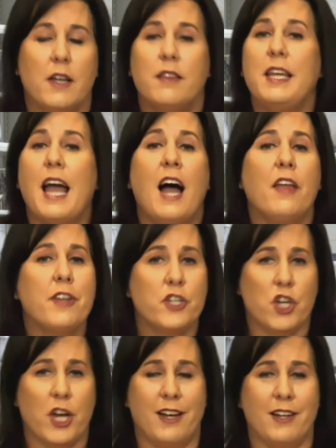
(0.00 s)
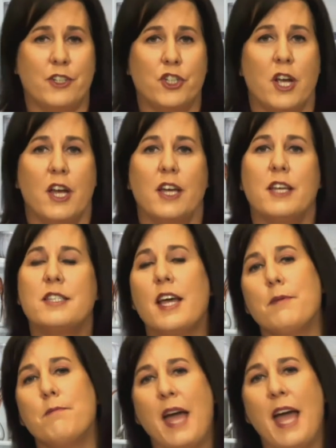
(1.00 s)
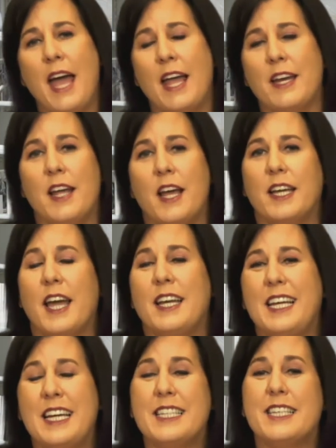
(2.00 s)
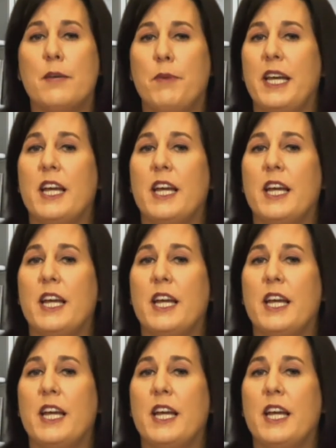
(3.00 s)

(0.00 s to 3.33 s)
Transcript: The other challenge is that man can easily be